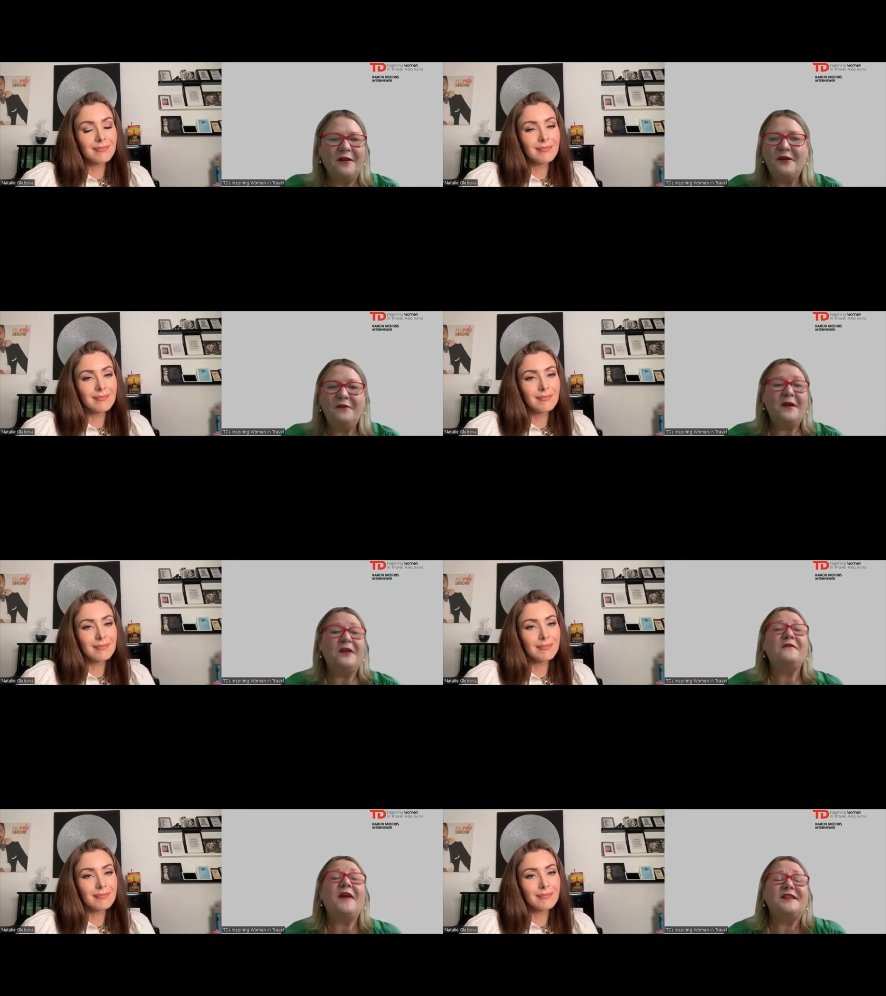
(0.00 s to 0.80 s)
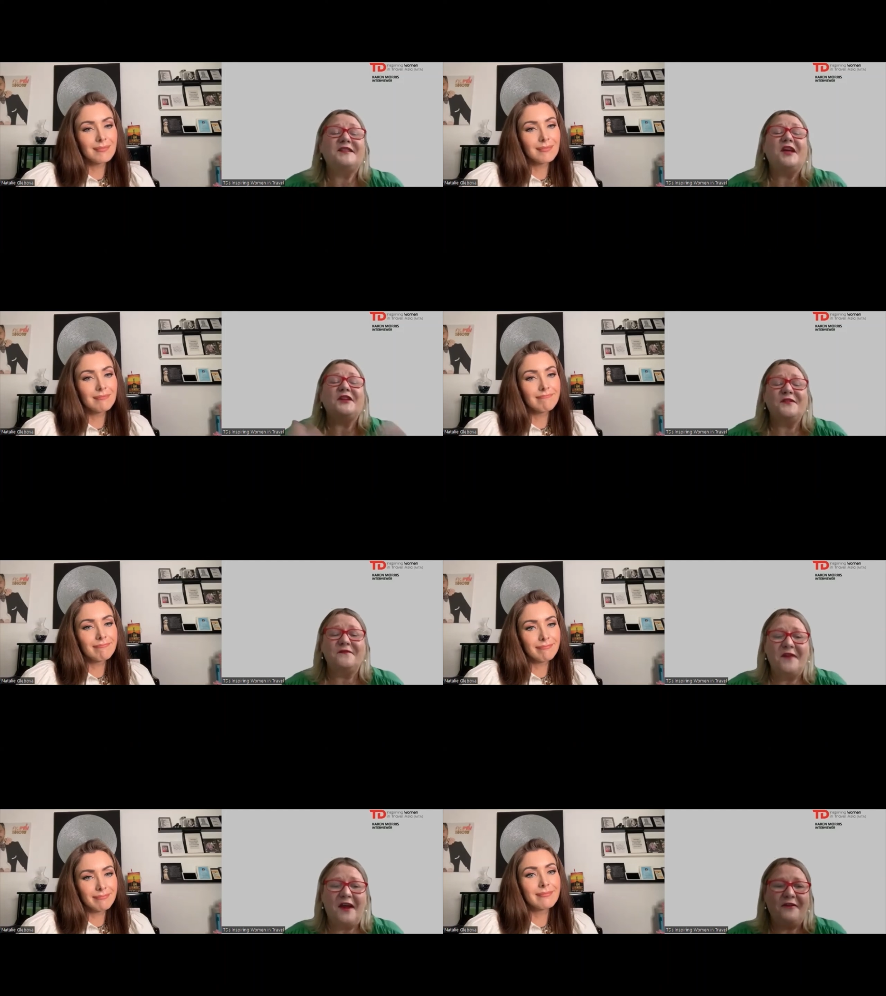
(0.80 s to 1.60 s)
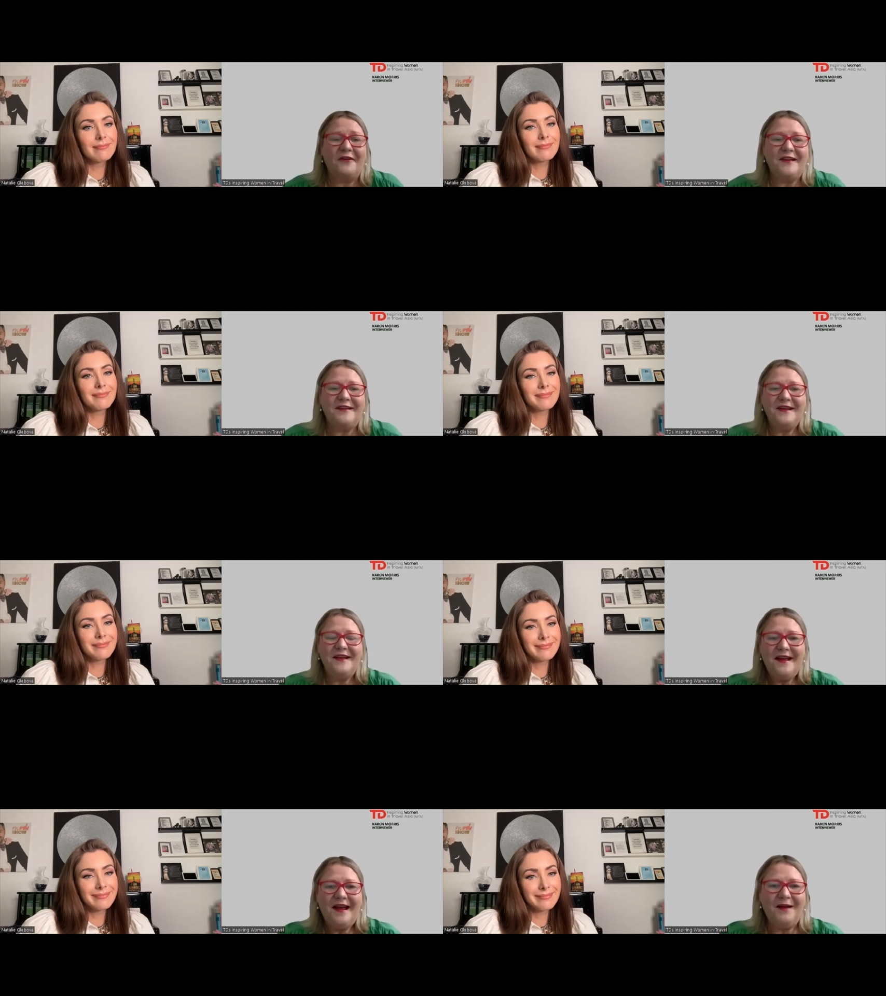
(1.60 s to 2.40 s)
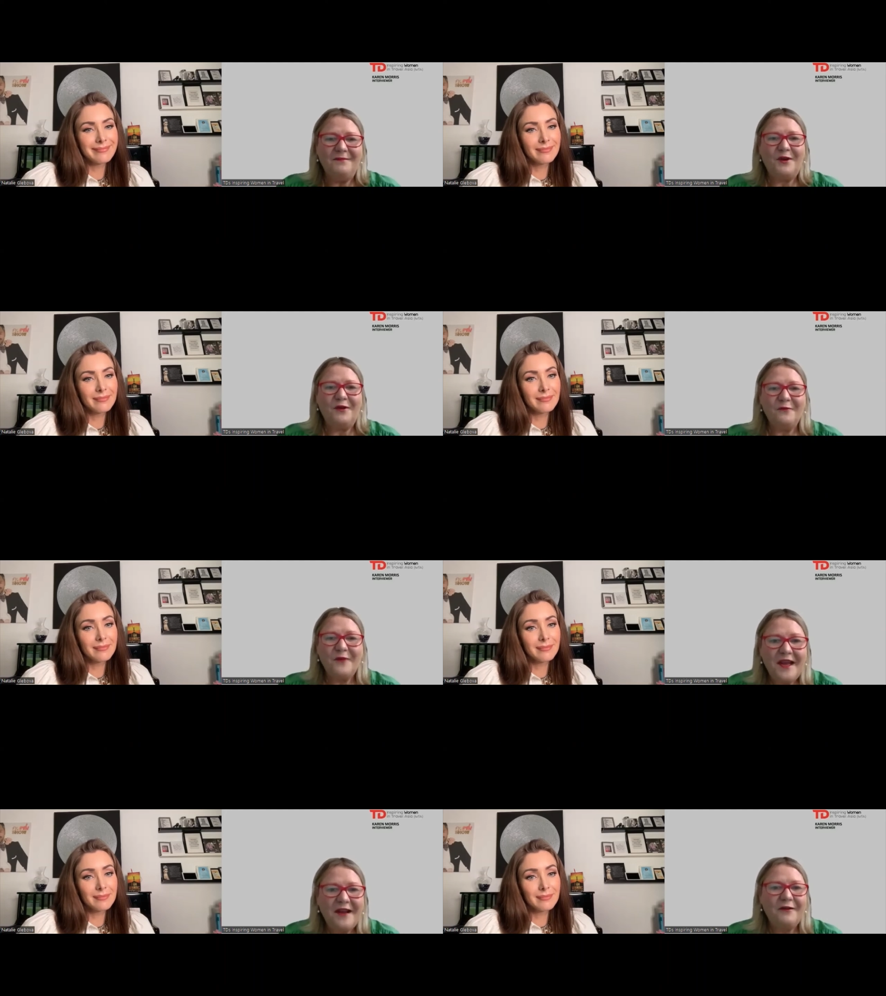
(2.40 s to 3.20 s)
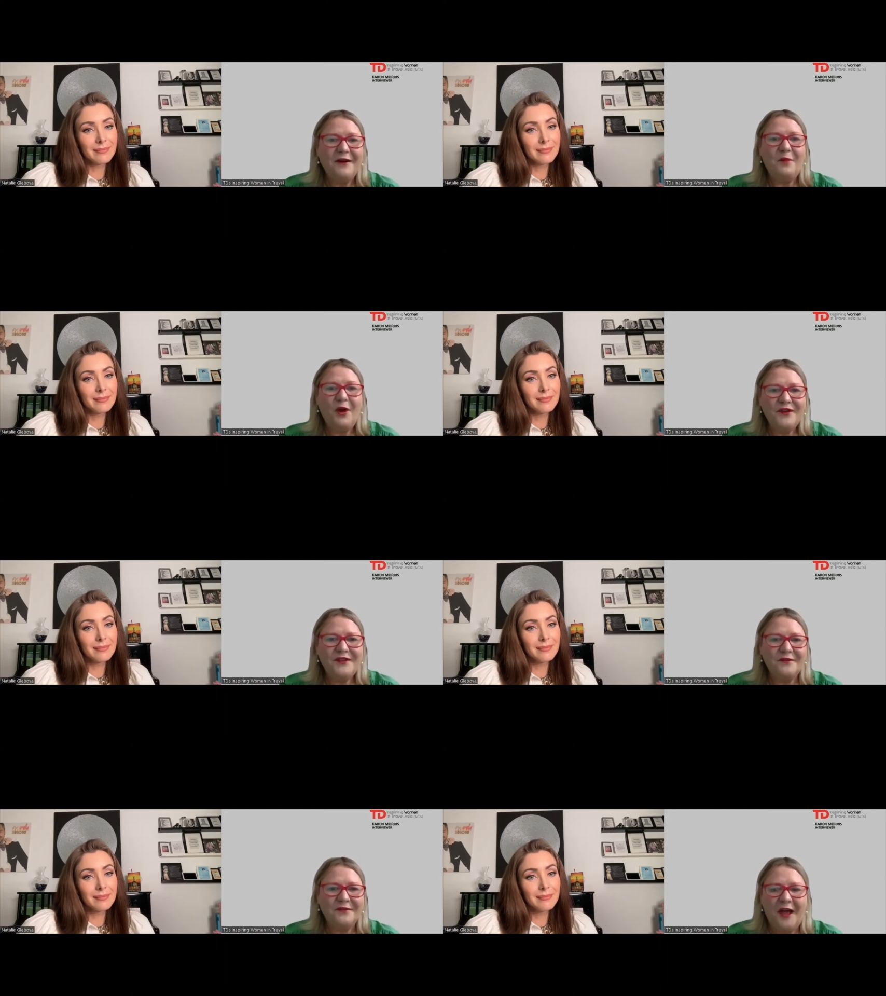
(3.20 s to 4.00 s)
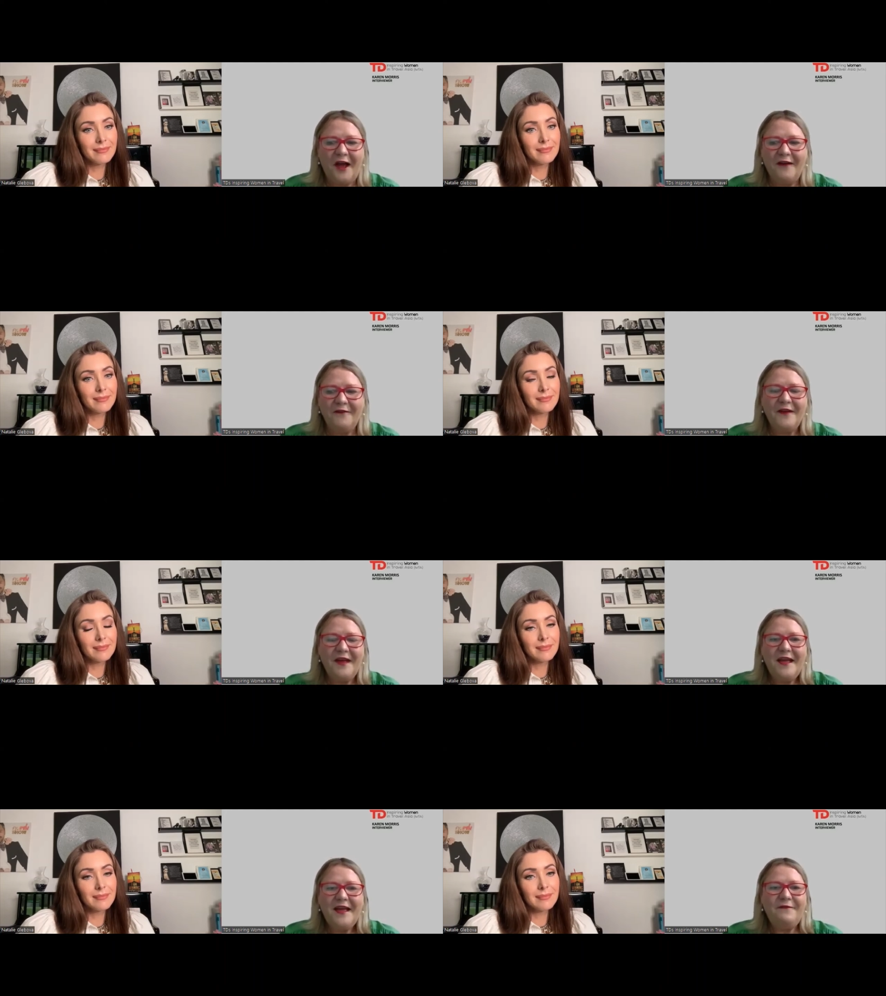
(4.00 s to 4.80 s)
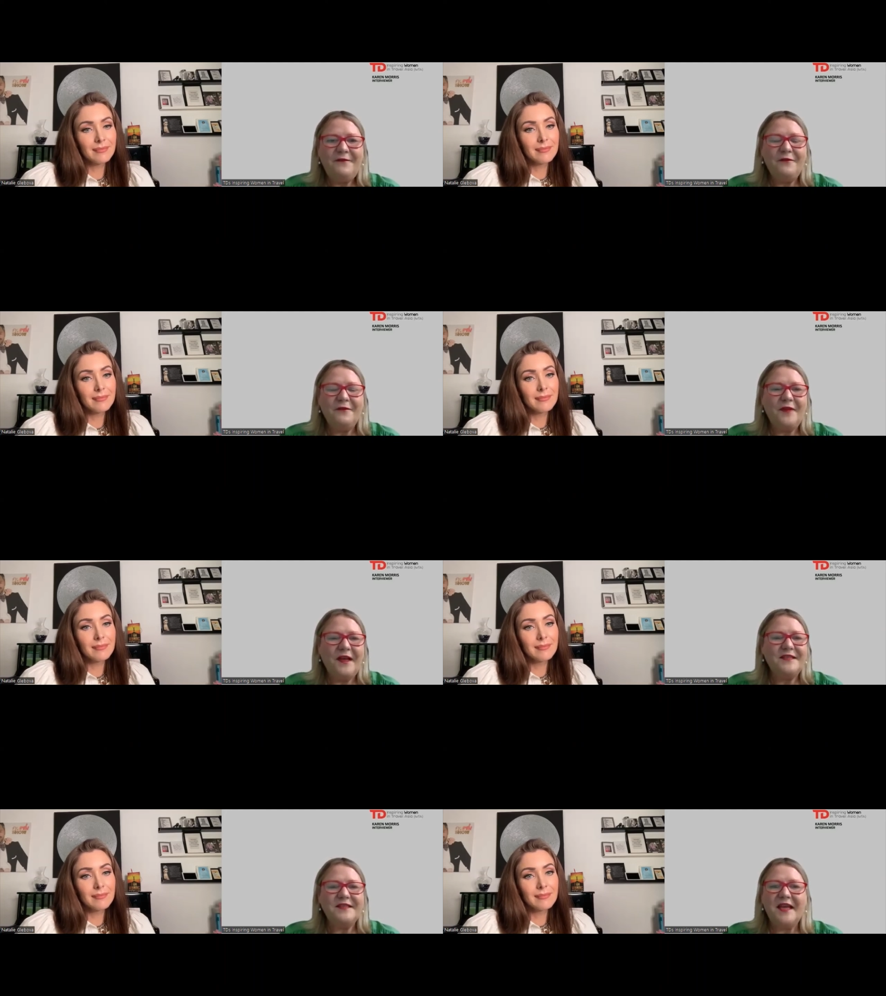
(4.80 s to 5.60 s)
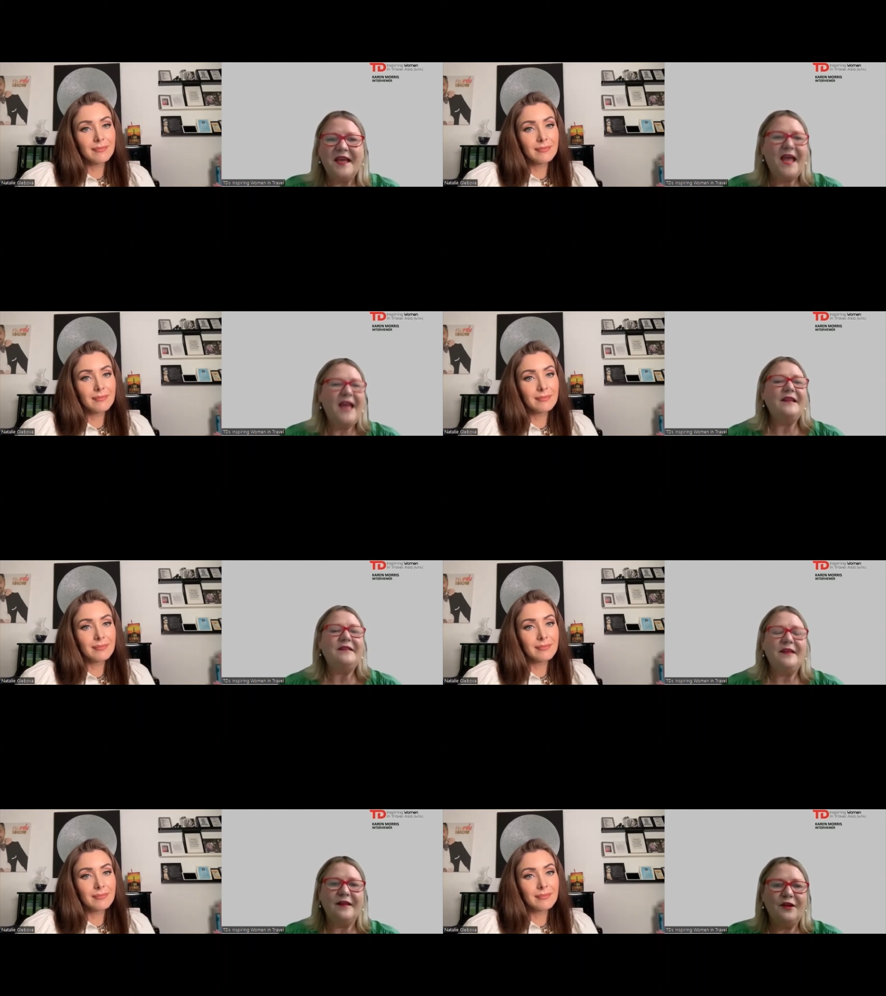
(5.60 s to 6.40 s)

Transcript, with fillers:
Speaker 1: Uh, you've you've had such a varied um, career and personal life. If you reflect, is there anything